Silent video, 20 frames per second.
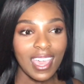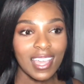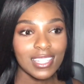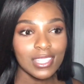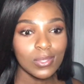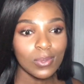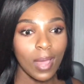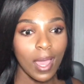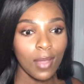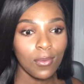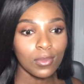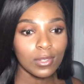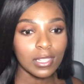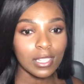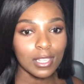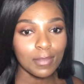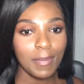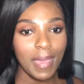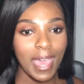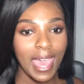So I would
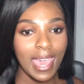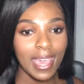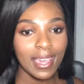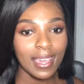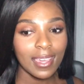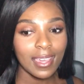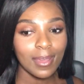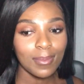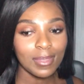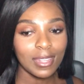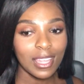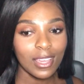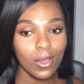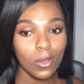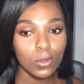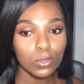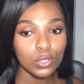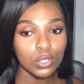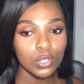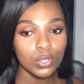look back and be like,
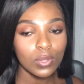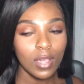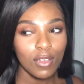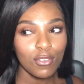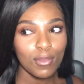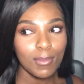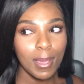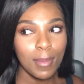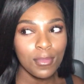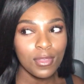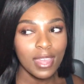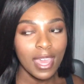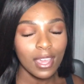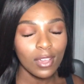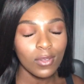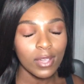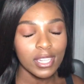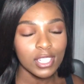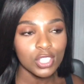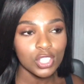oh shoot, I remember that
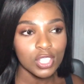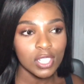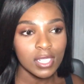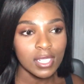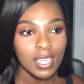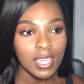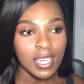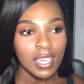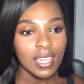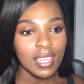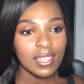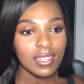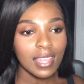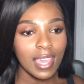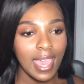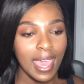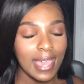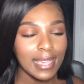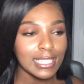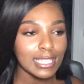question. They
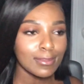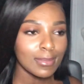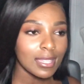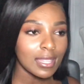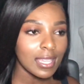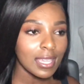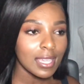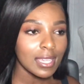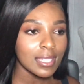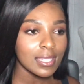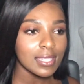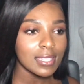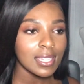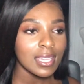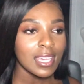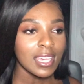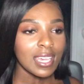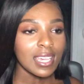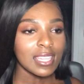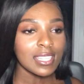asked me this.
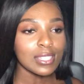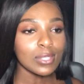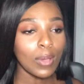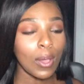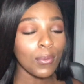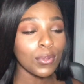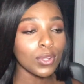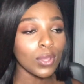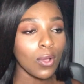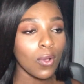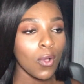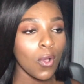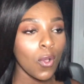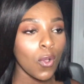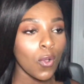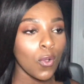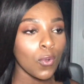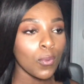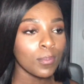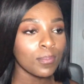So I would go
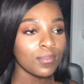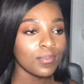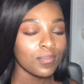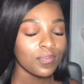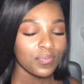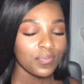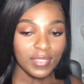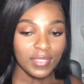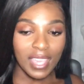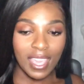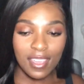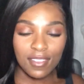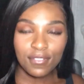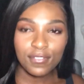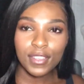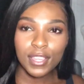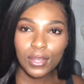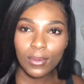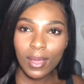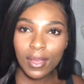home and
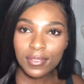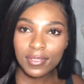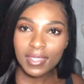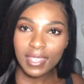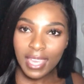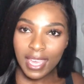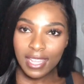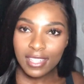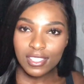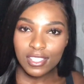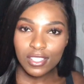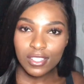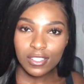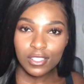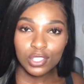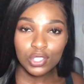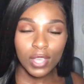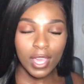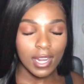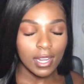figure out the answer
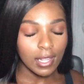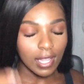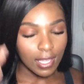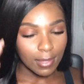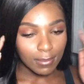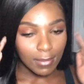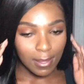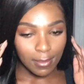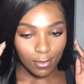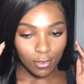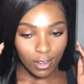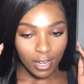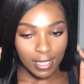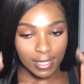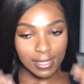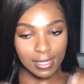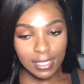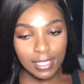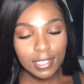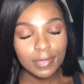and try to like
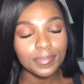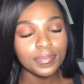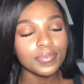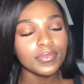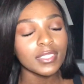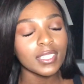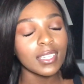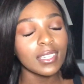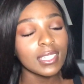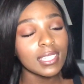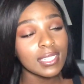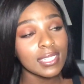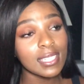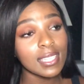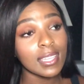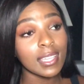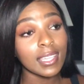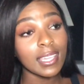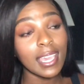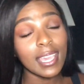memorize it to
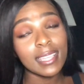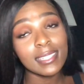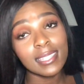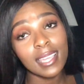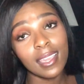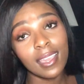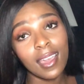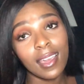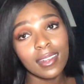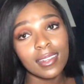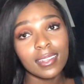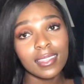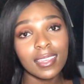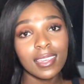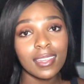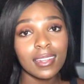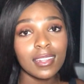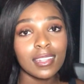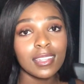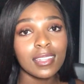in case I got it
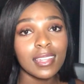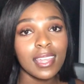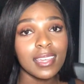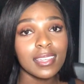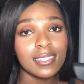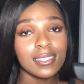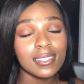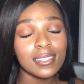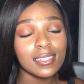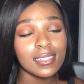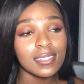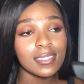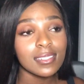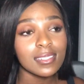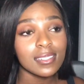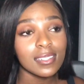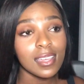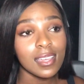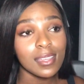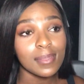again on the next
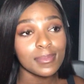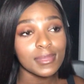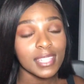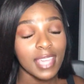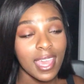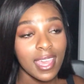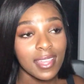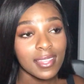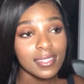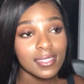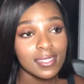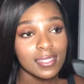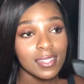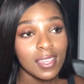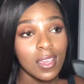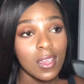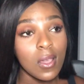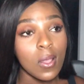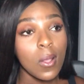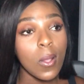test.
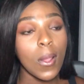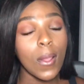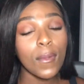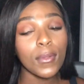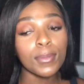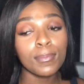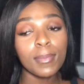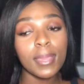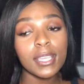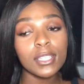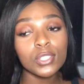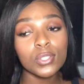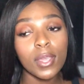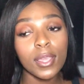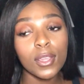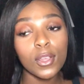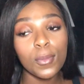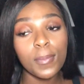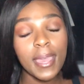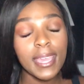Or I would make sure I
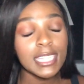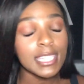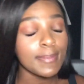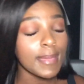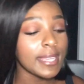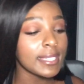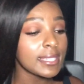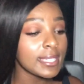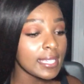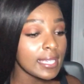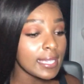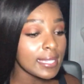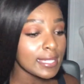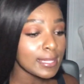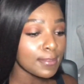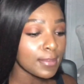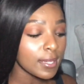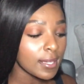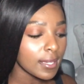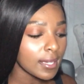go back to my TEAS
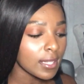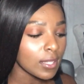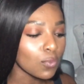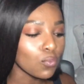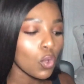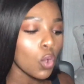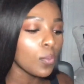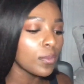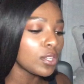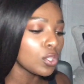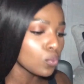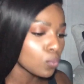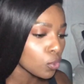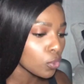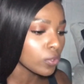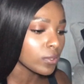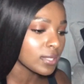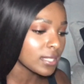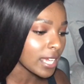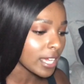book in the Roman
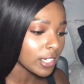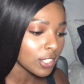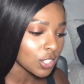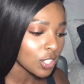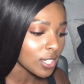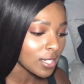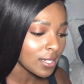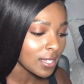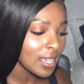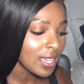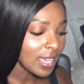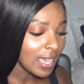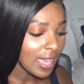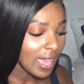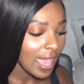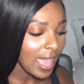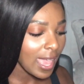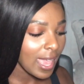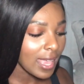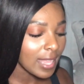numeral section
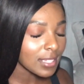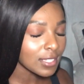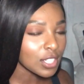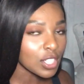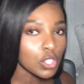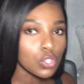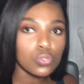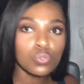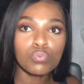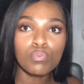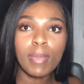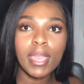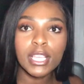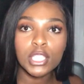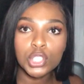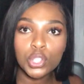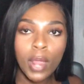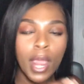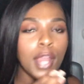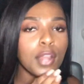and just make
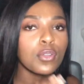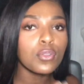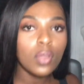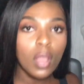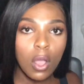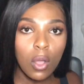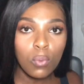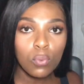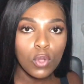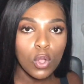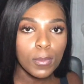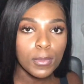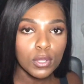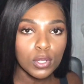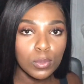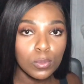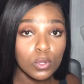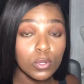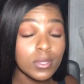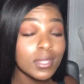sure I know Roman
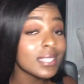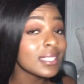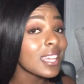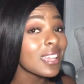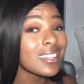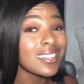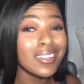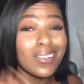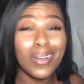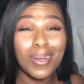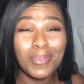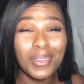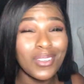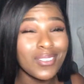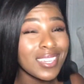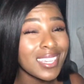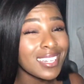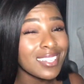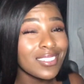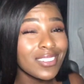numerals, because I know I'm
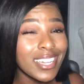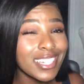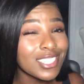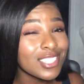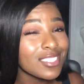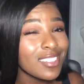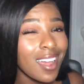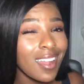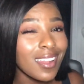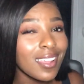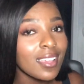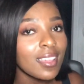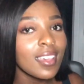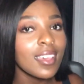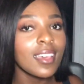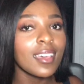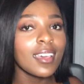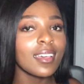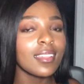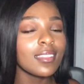going to get a question on it,
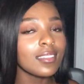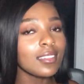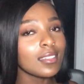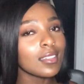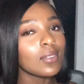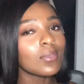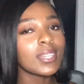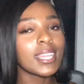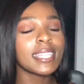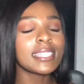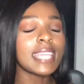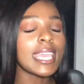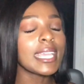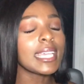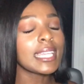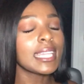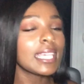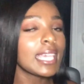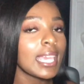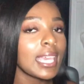you know, when I
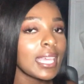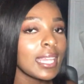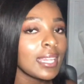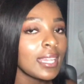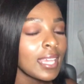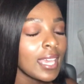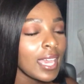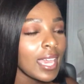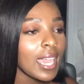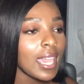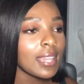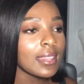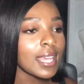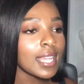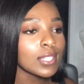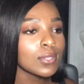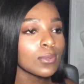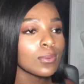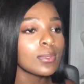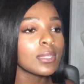take it again. And
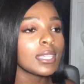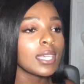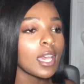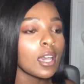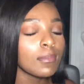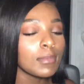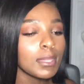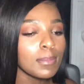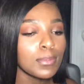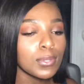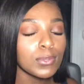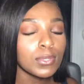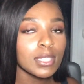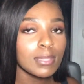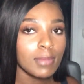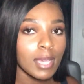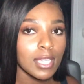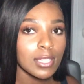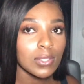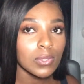that's what really helped me boost
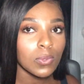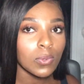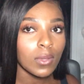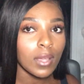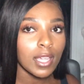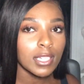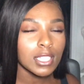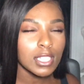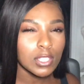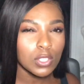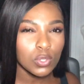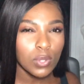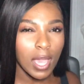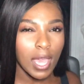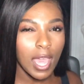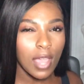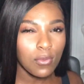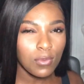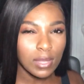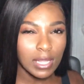my score.
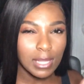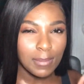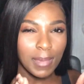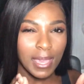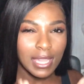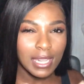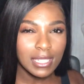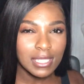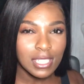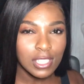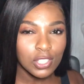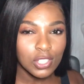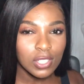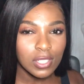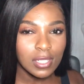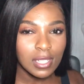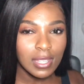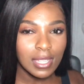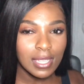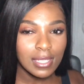I really paid
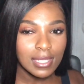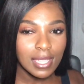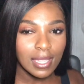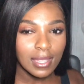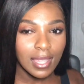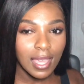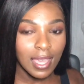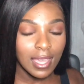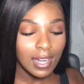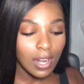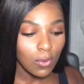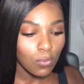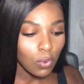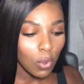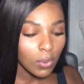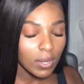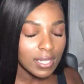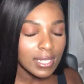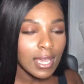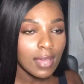attention to things like that, and I
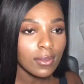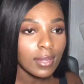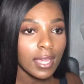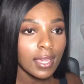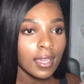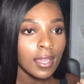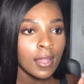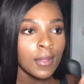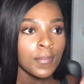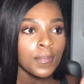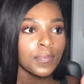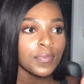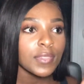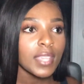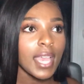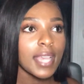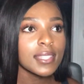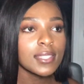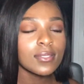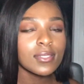wrote it down. Like,
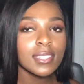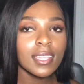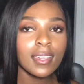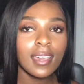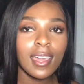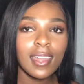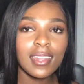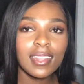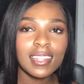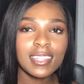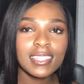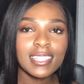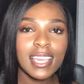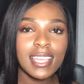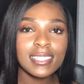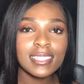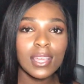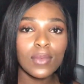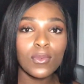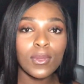as soon as I got out of the
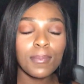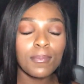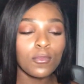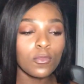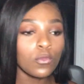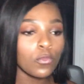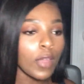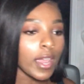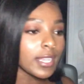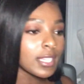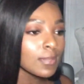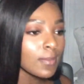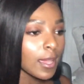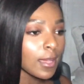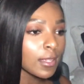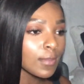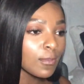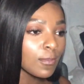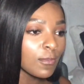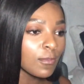test, I went right to
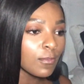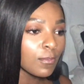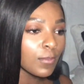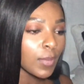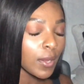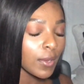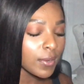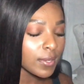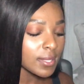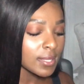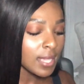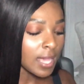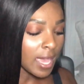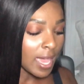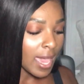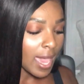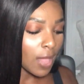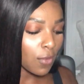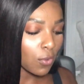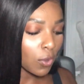my purse
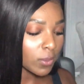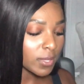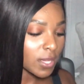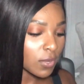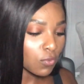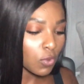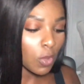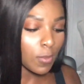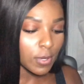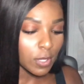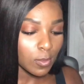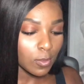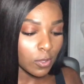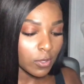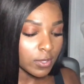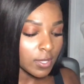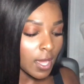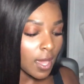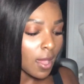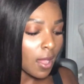and wrote down Roman
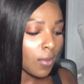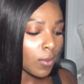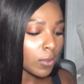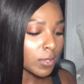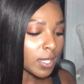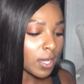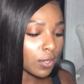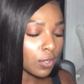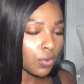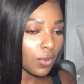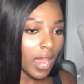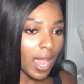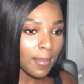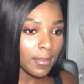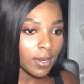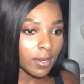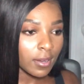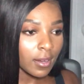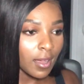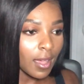numerals. I wrote down
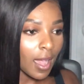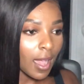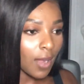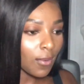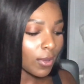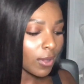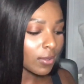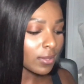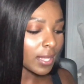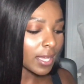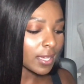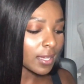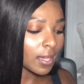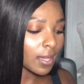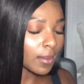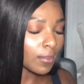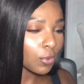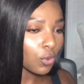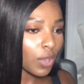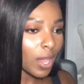grammar. I wrote like
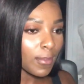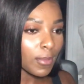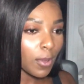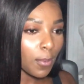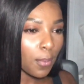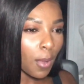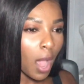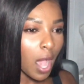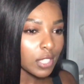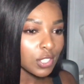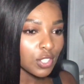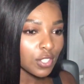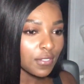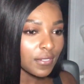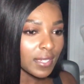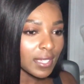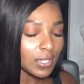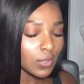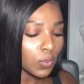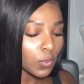grammar
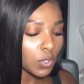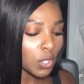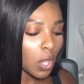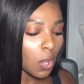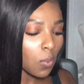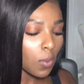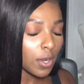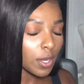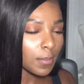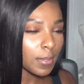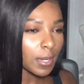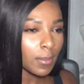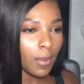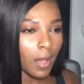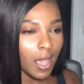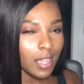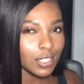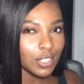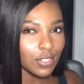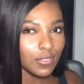apostrophes, know where to put
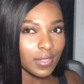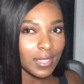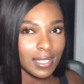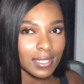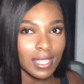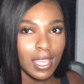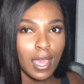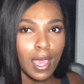apostrophes.